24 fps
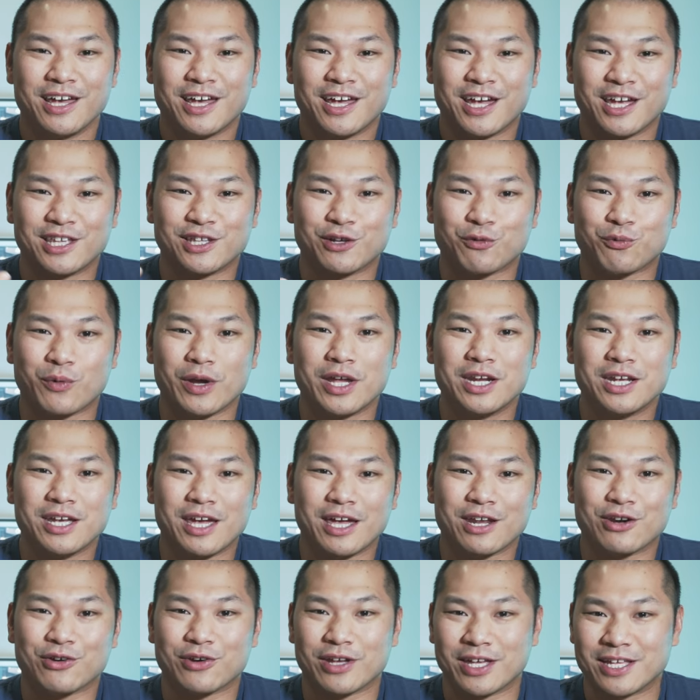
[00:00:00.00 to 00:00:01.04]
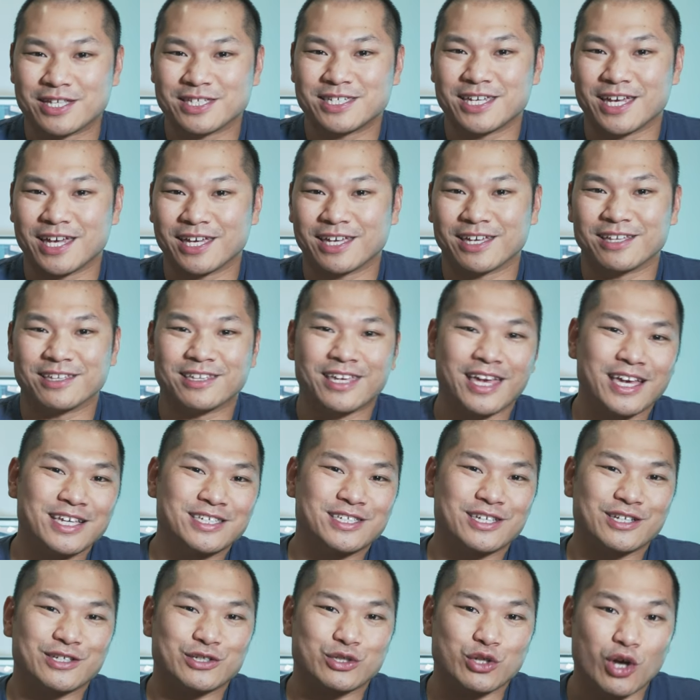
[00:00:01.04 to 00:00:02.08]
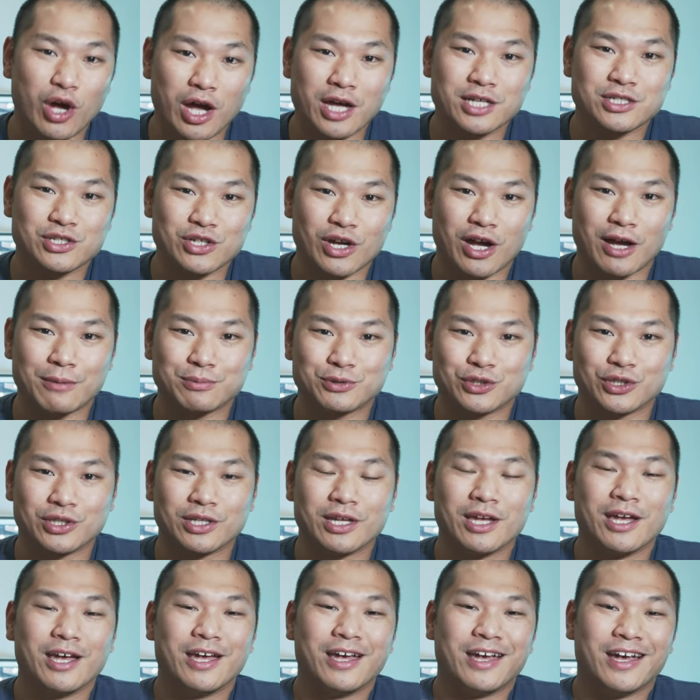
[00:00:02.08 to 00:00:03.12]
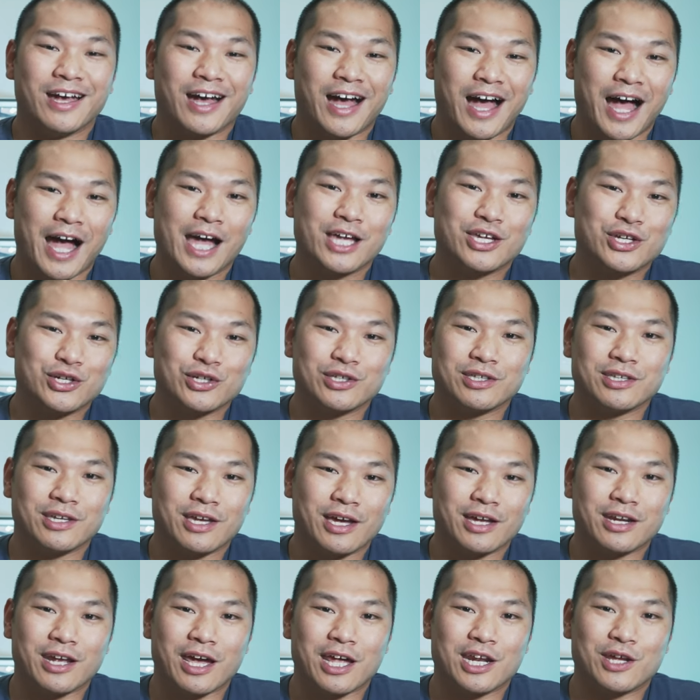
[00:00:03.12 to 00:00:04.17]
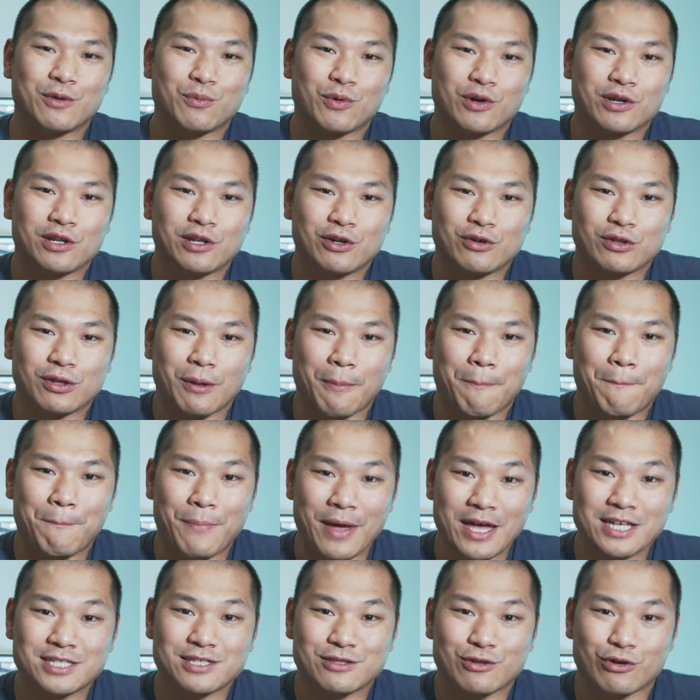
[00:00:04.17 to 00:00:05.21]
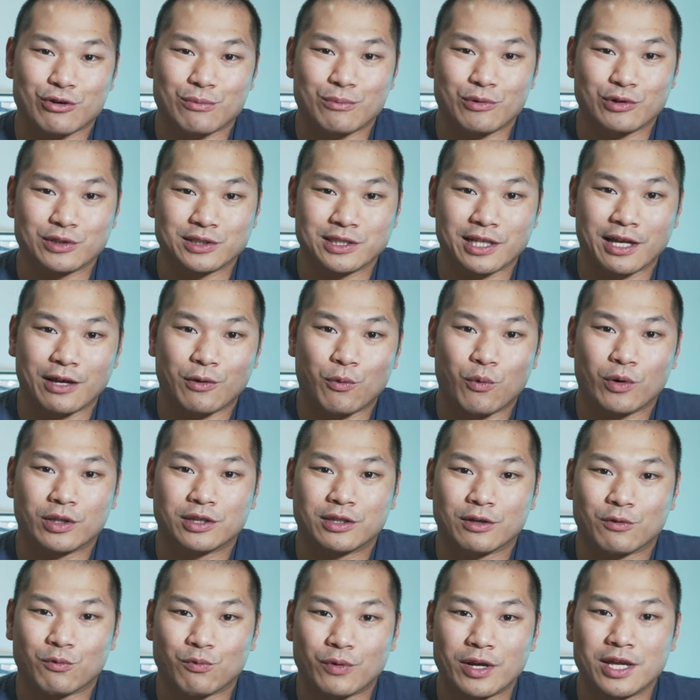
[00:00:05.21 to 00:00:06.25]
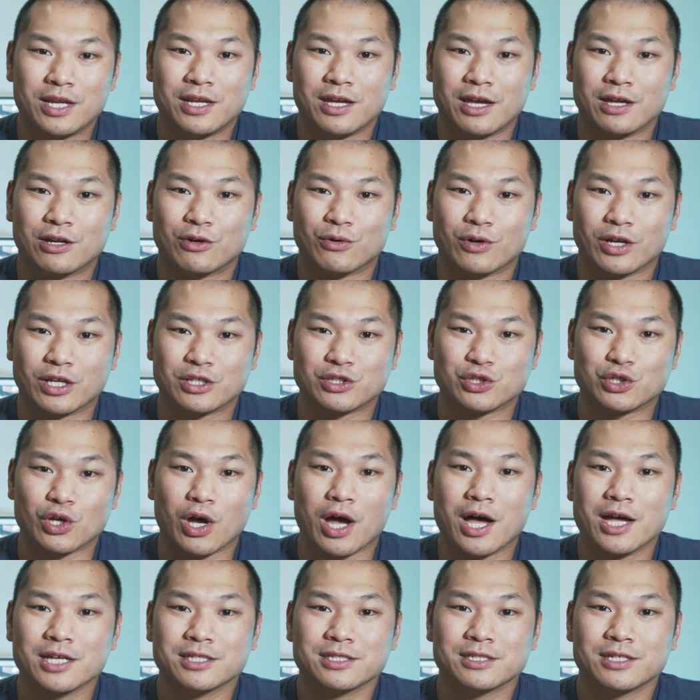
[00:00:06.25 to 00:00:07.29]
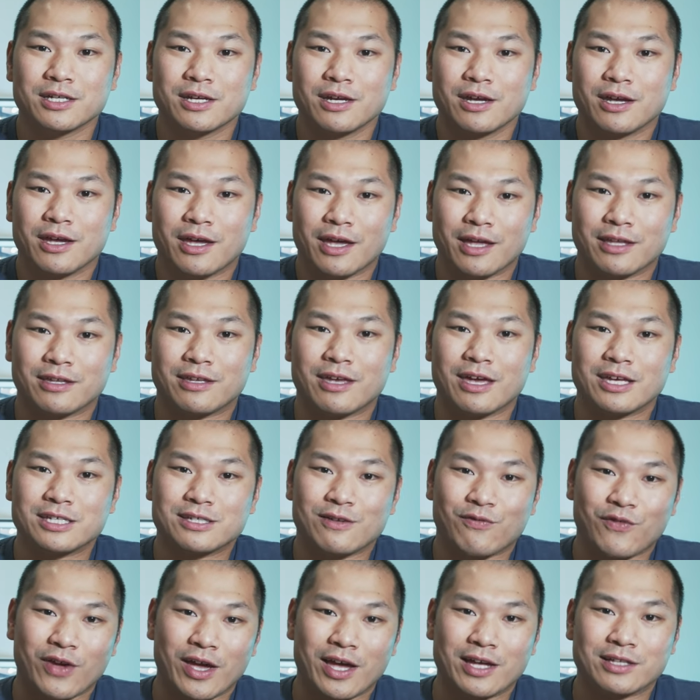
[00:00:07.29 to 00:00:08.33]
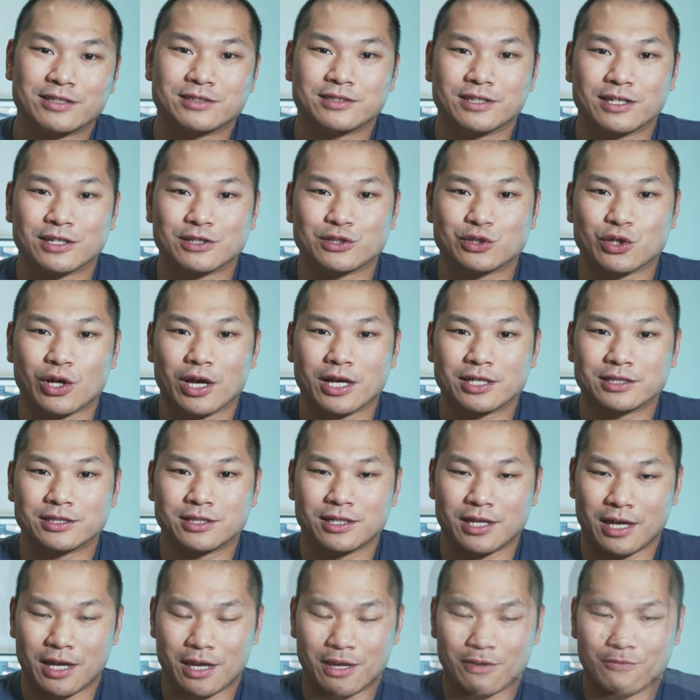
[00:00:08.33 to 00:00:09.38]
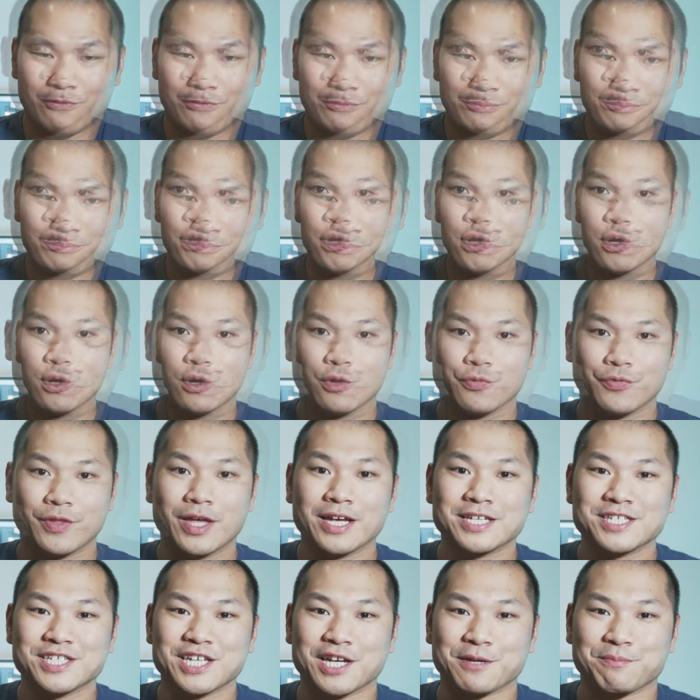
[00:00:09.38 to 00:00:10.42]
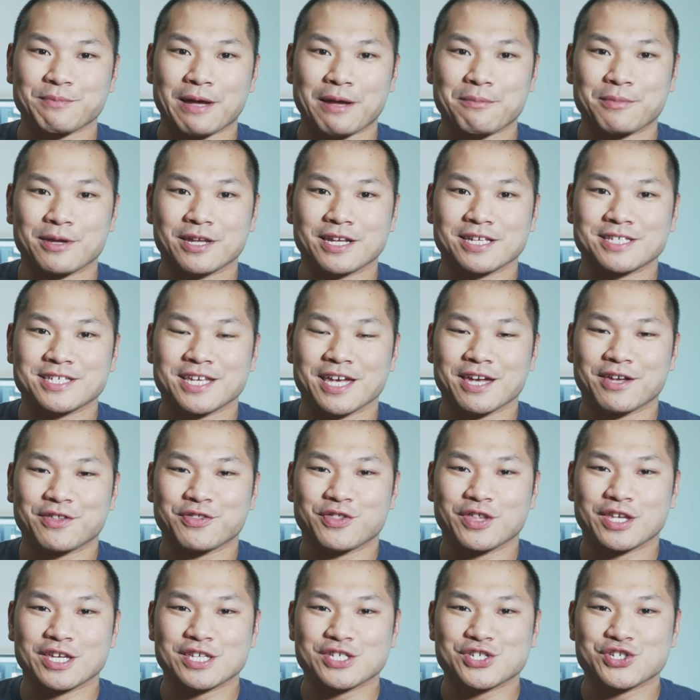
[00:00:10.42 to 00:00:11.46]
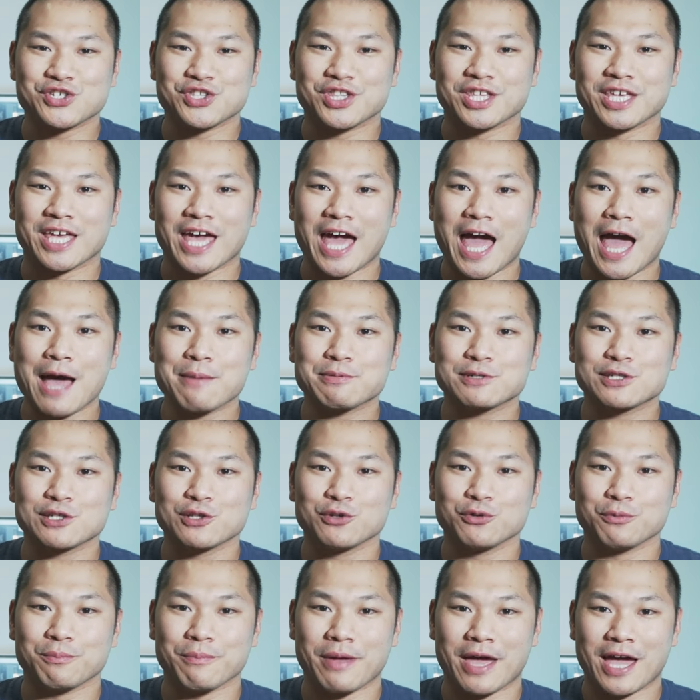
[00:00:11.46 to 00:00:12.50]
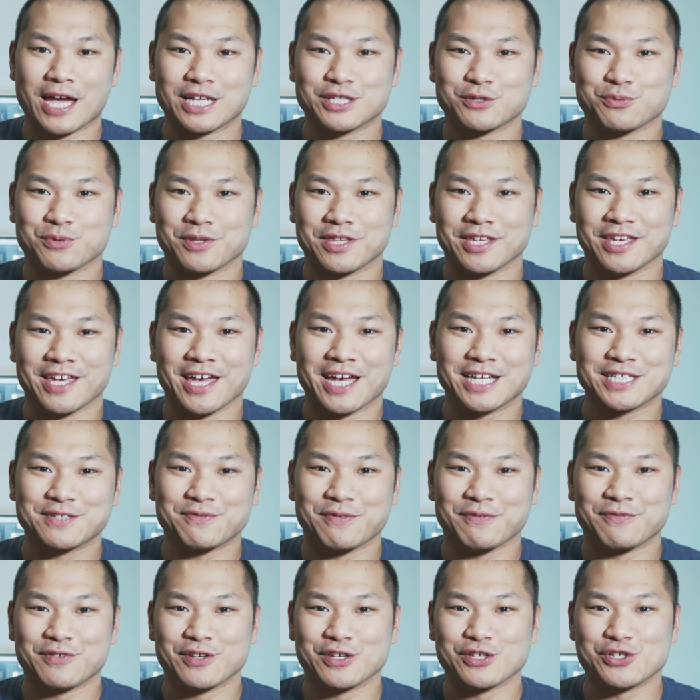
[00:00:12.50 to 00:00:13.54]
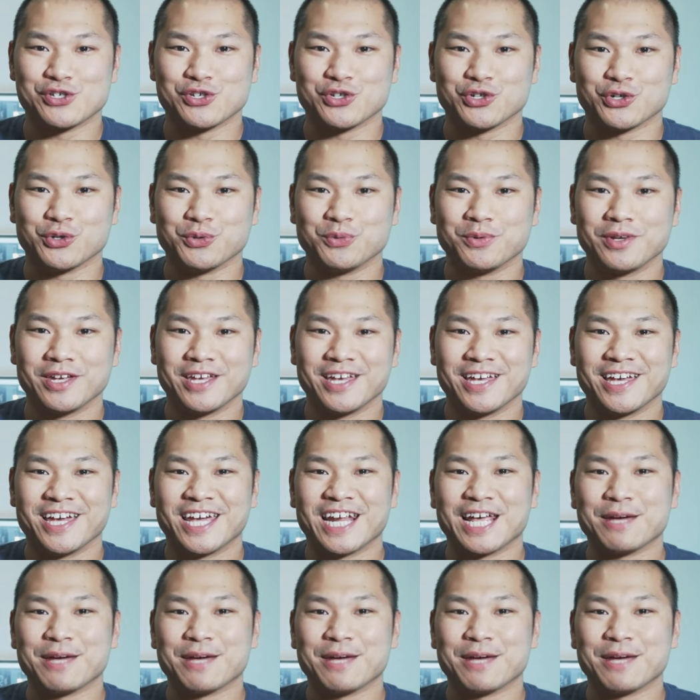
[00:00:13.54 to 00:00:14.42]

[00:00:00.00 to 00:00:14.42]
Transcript: and the radiator intake and case exhaust option, I couldn't get anywhere near the best thermals like what the radiator exhaust and case fans exhaust gave. Next up, I'm going to take things to the absolute max with the X52, and